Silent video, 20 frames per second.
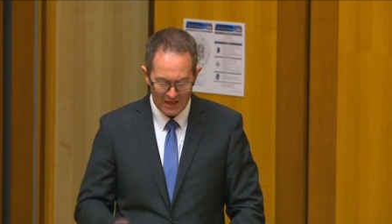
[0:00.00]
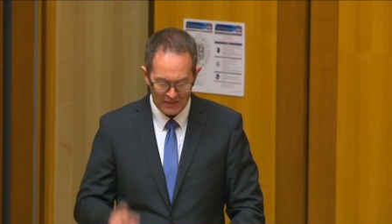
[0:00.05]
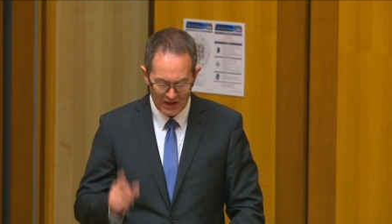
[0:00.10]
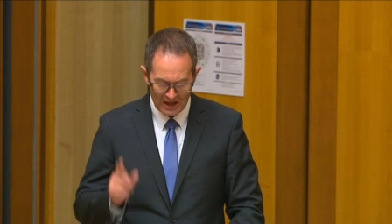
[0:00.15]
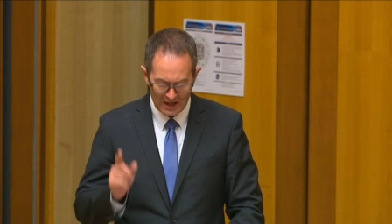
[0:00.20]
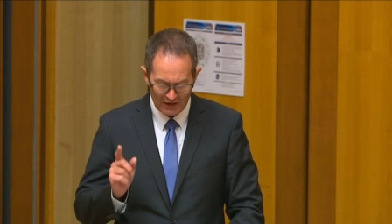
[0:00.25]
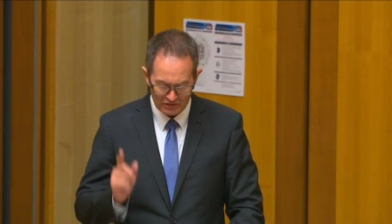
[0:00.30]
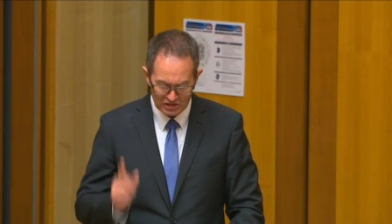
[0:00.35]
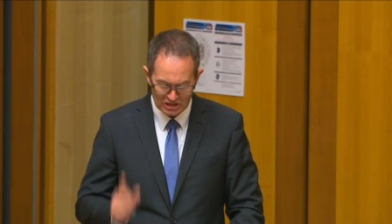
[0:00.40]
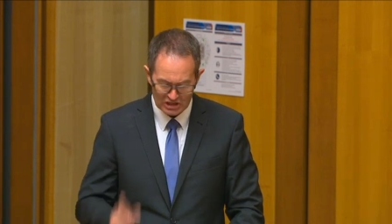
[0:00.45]

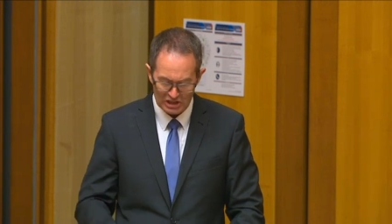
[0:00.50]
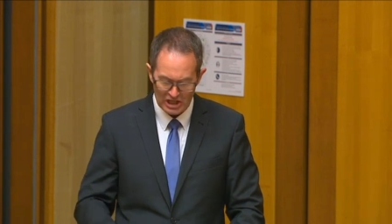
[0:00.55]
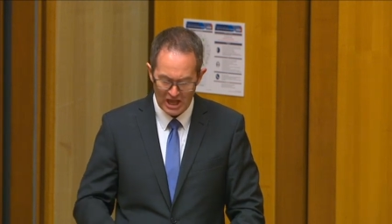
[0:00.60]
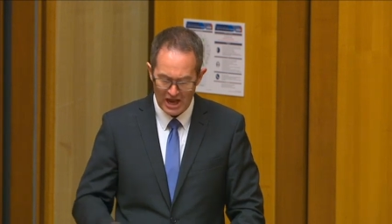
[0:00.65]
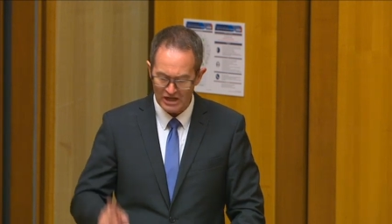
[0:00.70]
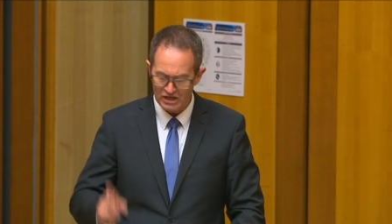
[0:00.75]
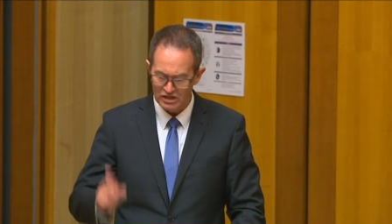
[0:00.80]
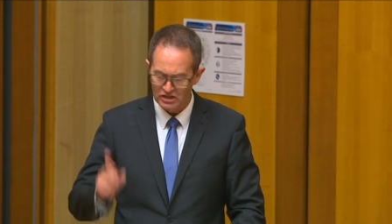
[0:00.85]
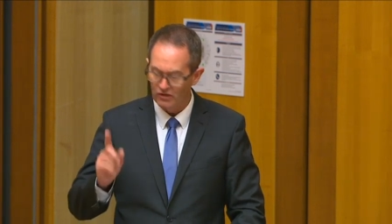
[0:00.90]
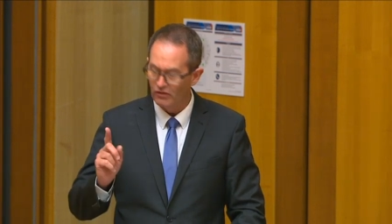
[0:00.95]
They have
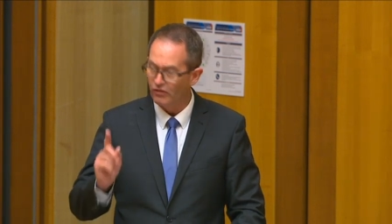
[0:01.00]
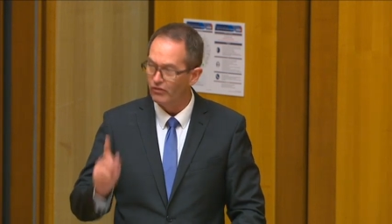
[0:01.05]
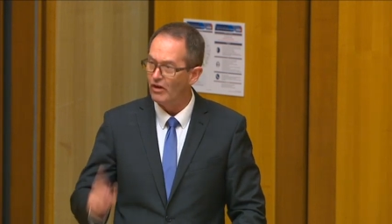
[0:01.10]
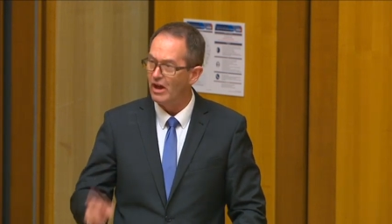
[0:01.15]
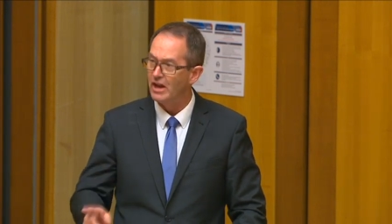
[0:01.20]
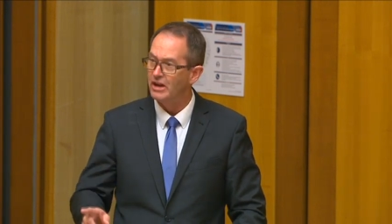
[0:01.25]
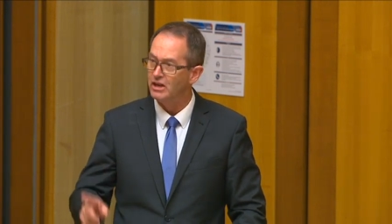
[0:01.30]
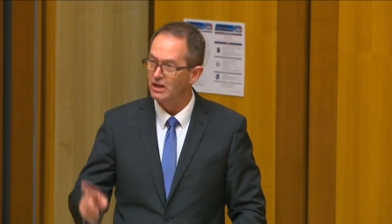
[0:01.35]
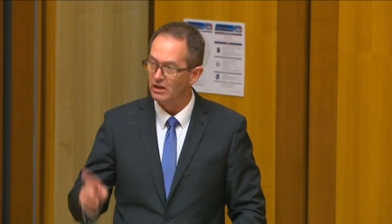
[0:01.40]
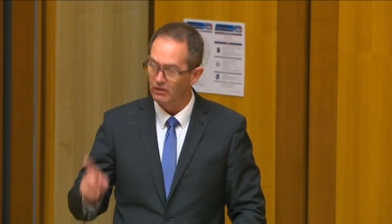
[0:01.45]
slashed
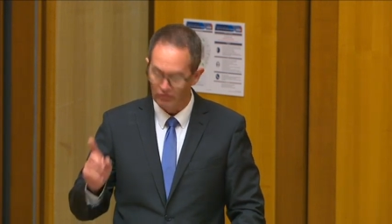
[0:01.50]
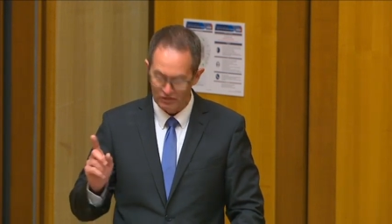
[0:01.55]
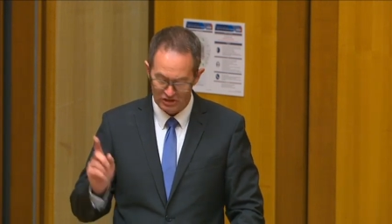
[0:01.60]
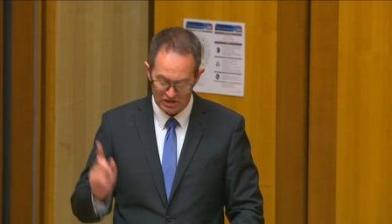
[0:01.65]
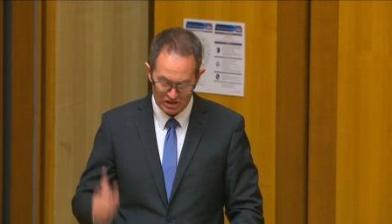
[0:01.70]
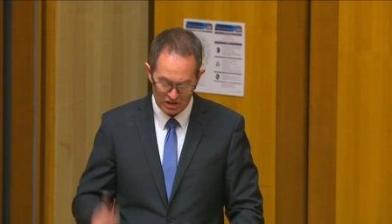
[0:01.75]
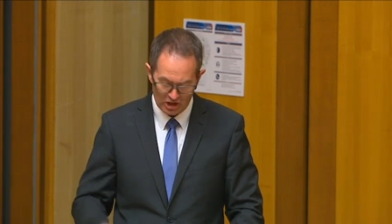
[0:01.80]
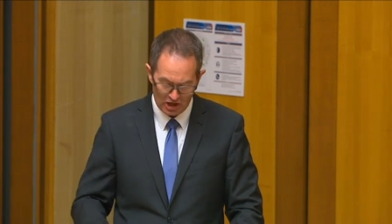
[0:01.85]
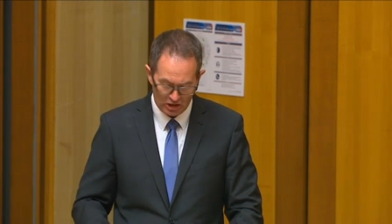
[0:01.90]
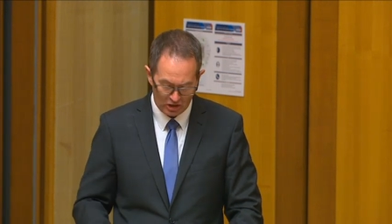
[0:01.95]
funding for
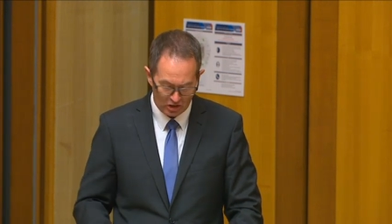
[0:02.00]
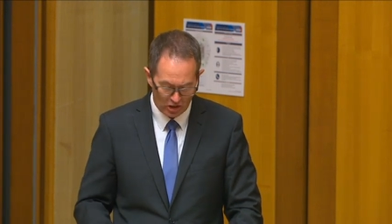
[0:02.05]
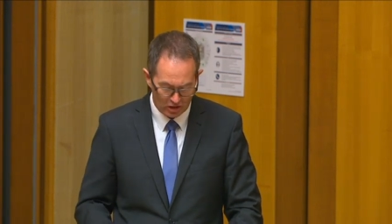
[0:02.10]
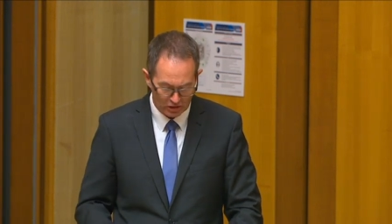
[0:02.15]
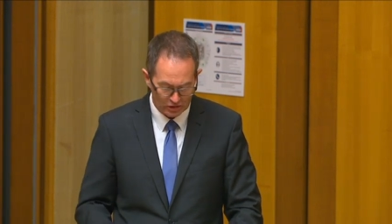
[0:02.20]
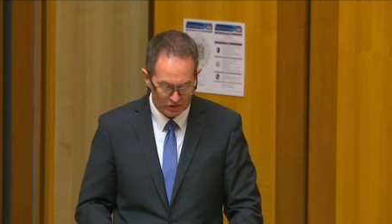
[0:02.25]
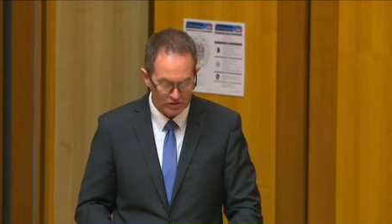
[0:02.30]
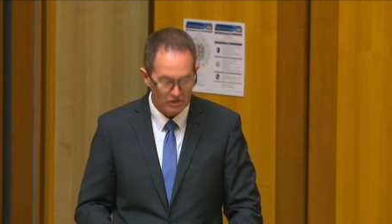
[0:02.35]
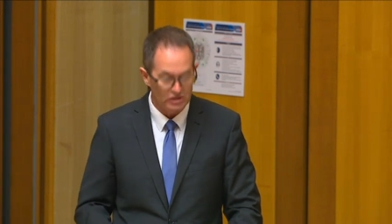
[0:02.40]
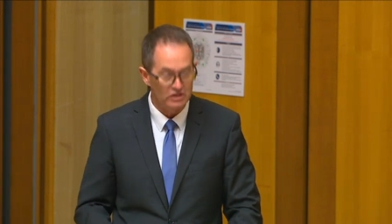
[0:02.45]

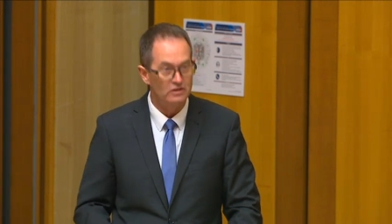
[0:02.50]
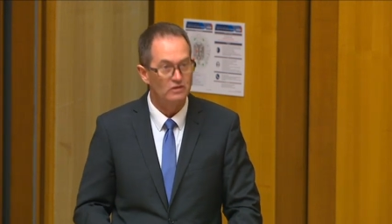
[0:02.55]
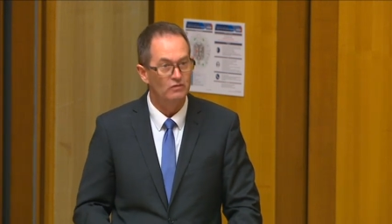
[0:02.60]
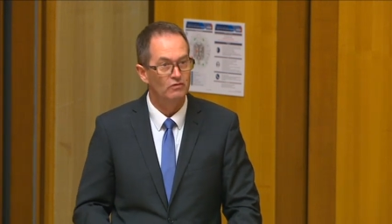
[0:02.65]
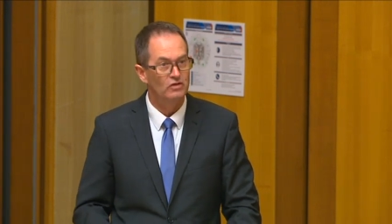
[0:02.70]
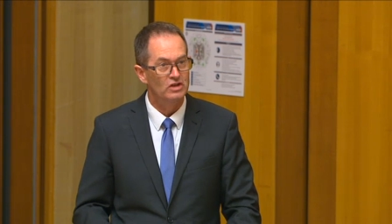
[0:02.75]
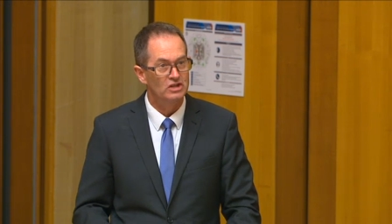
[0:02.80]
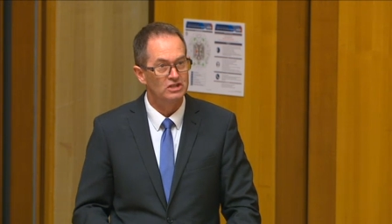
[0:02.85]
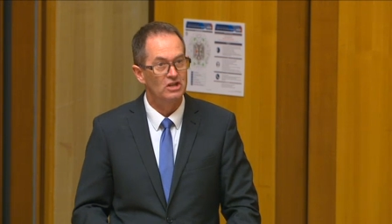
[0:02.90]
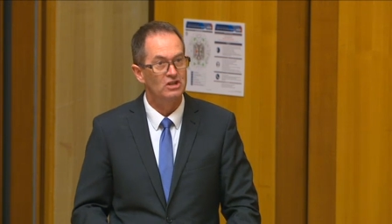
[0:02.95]
psychologist
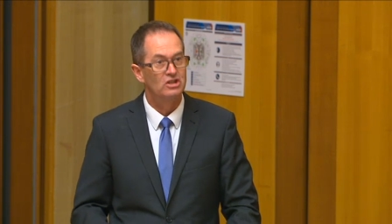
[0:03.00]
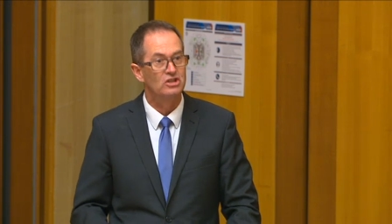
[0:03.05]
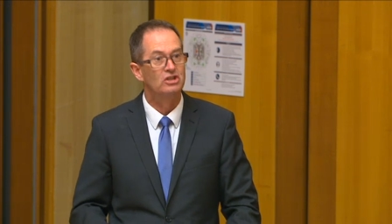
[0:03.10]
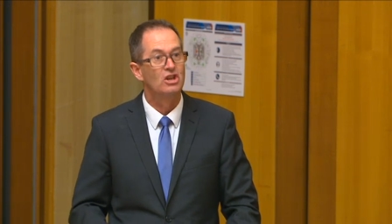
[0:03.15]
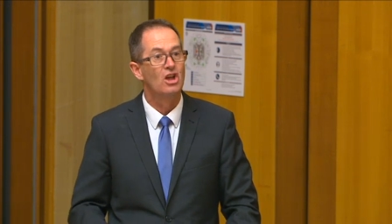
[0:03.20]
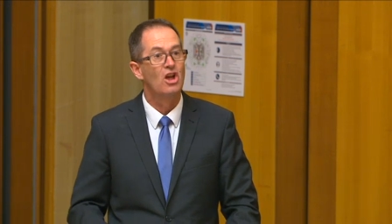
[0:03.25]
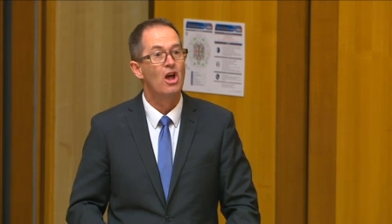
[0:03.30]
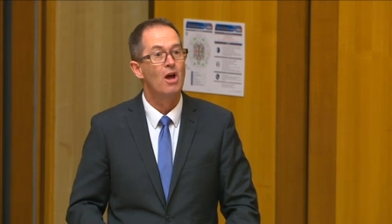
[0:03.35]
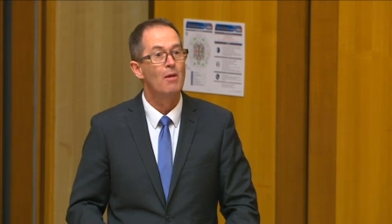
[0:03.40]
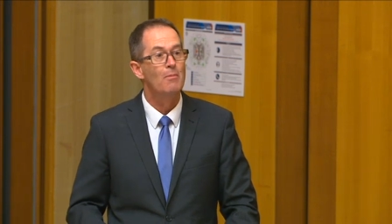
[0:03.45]
visits
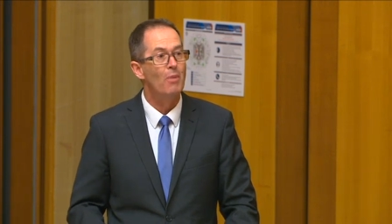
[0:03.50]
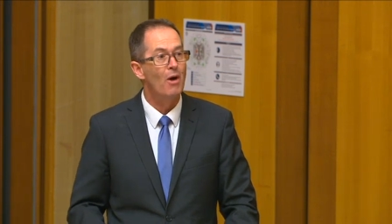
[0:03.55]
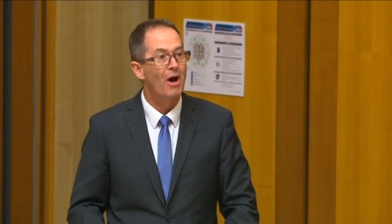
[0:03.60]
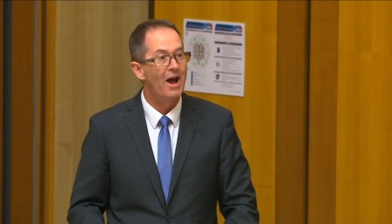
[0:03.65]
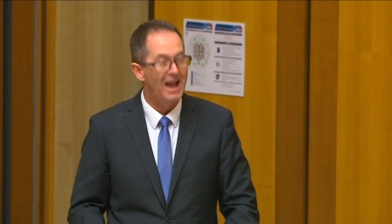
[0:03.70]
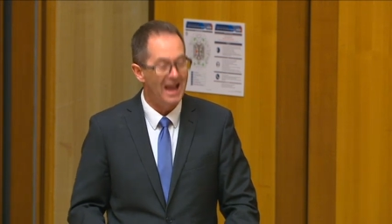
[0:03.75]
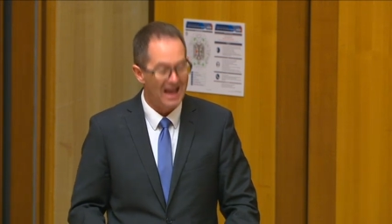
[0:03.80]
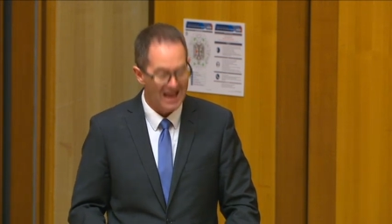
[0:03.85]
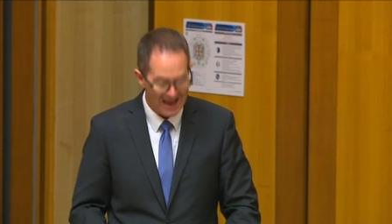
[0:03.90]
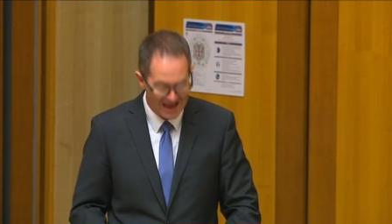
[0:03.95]

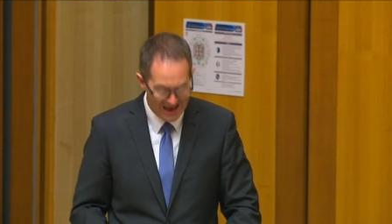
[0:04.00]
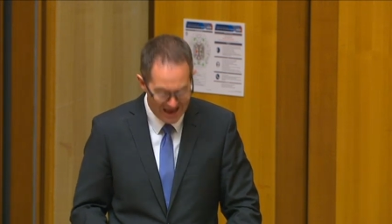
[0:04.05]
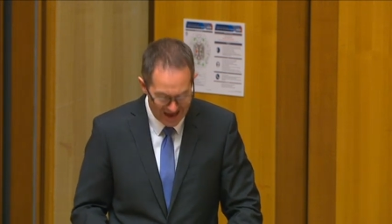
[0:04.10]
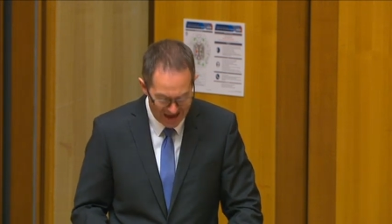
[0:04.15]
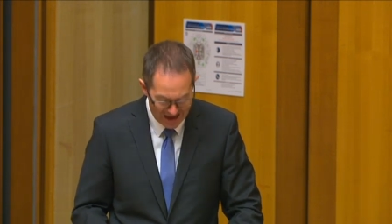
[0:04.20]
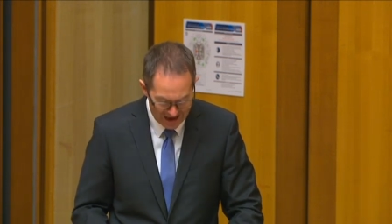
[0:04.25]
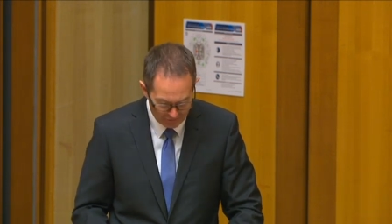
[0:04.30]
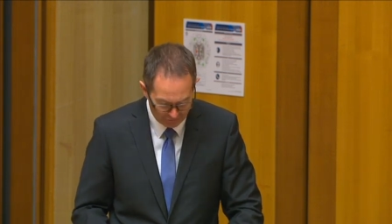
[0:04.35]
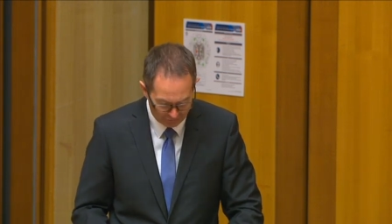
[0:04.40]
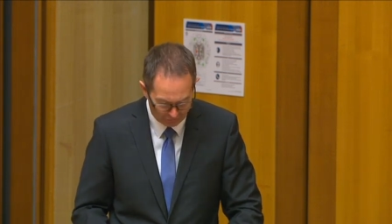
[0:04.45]
by
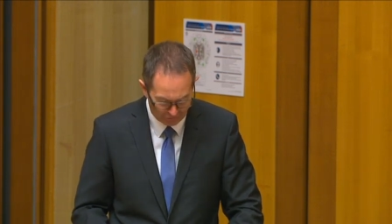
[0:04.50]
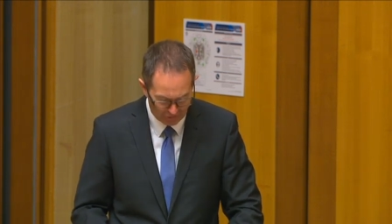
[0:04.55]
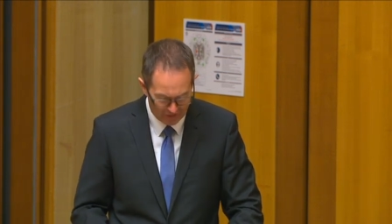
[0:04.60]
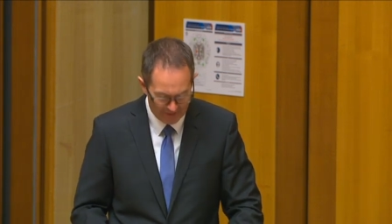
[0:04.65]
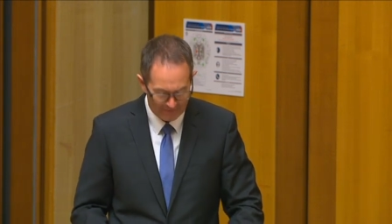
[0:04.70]
half.